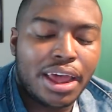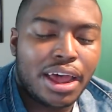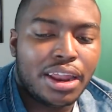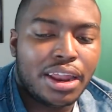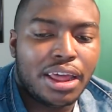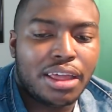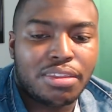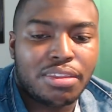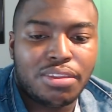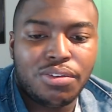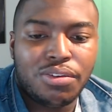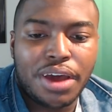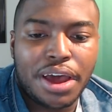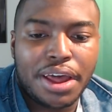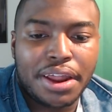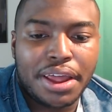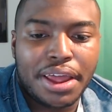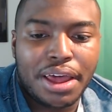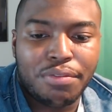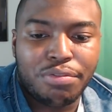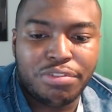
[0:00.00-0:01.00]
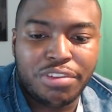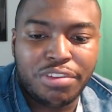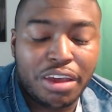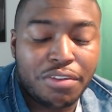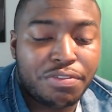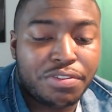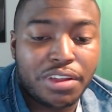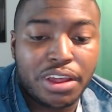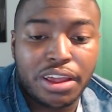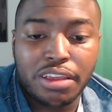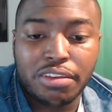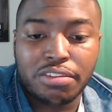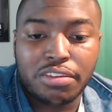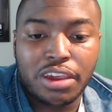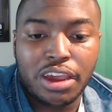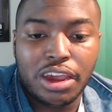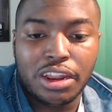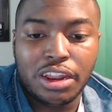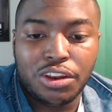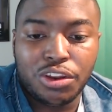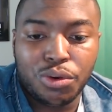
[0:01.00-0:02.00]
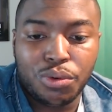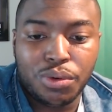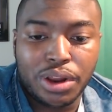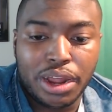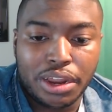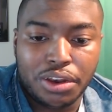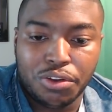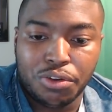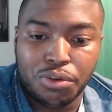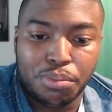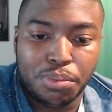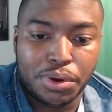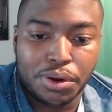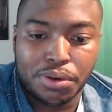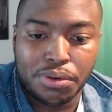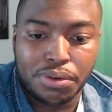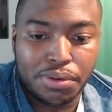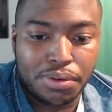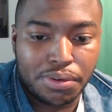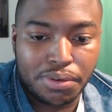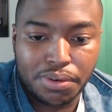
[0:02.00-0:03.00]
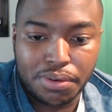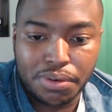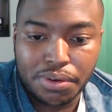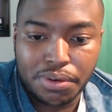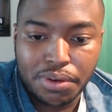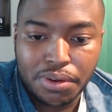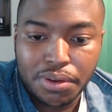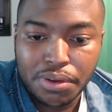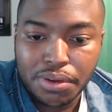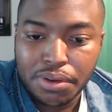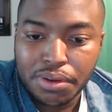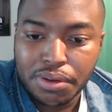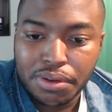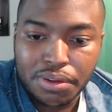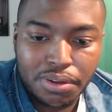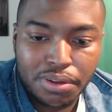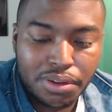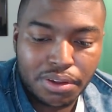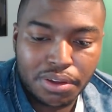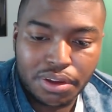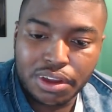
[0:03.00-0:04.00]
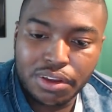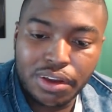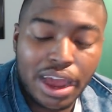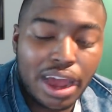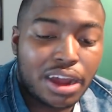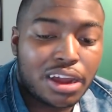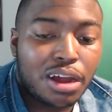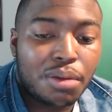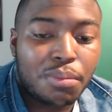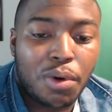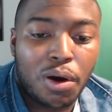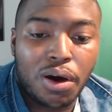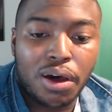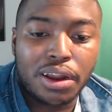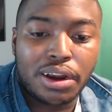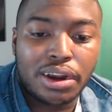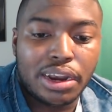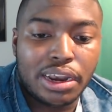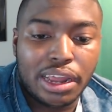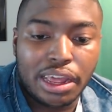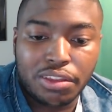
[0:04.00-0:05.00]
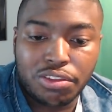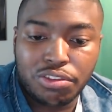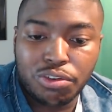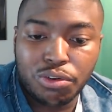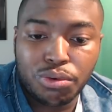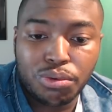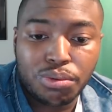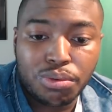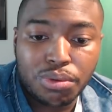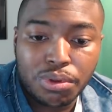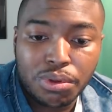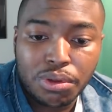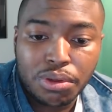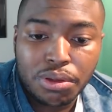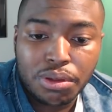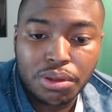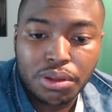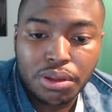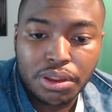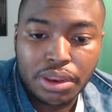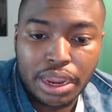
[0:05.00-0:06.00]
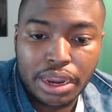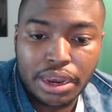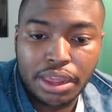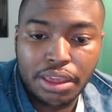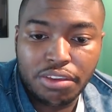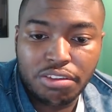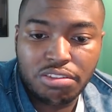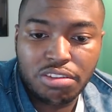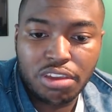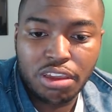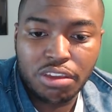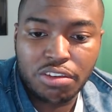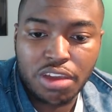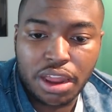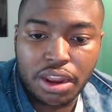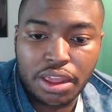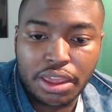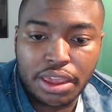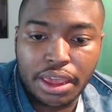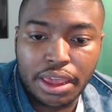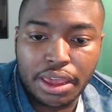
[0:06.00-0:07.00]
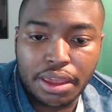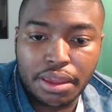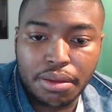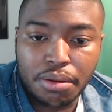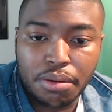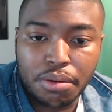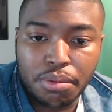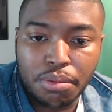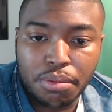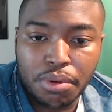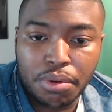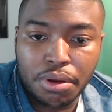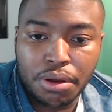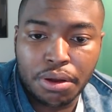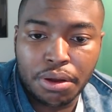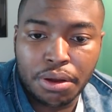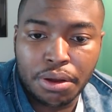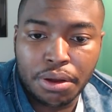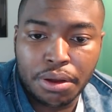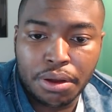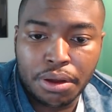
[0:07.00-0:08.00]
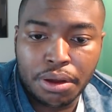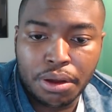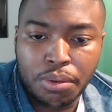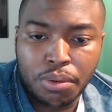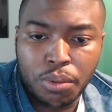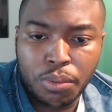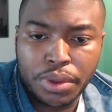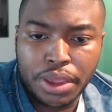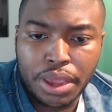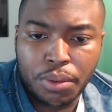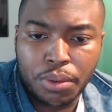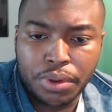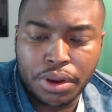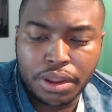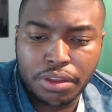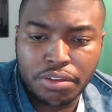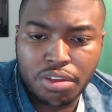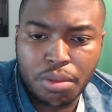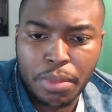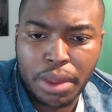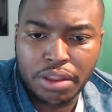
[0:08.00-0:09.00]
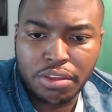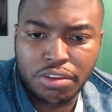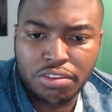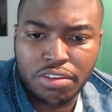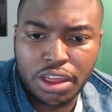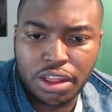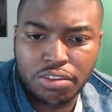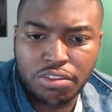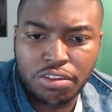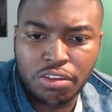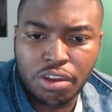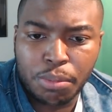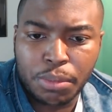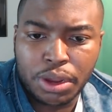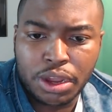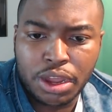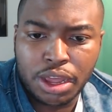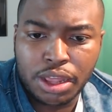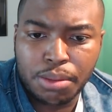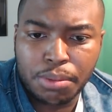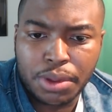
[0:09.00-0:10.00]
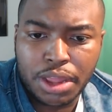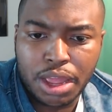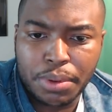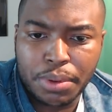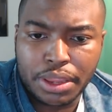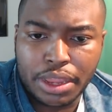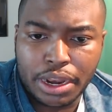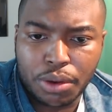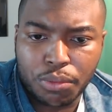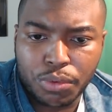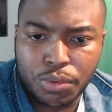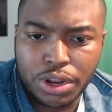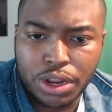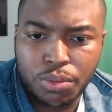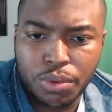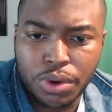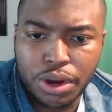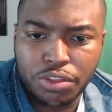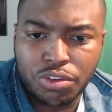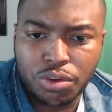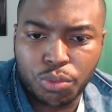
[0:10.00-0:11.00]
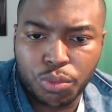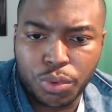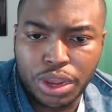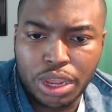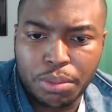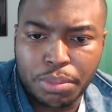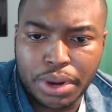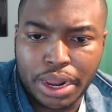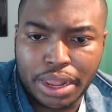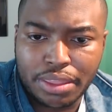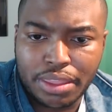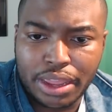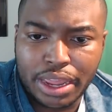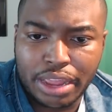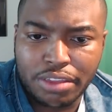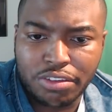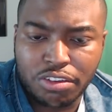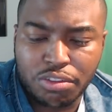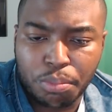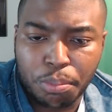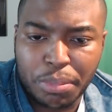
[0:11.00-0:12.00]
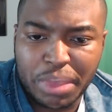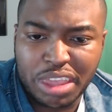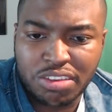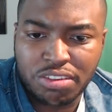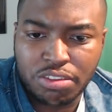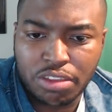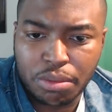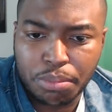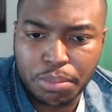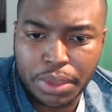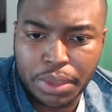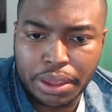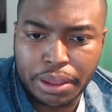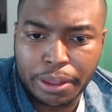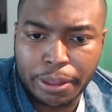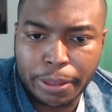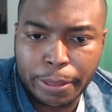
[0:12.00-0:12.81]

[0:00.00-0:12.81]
that. You gotta have Teflon skin to do what I do, bro. You gotta come harder than that too. They need CJ to get where we at with it. Somebody just said a CJ McCollum comment that I really wanted to read, but I think I just missed it, man.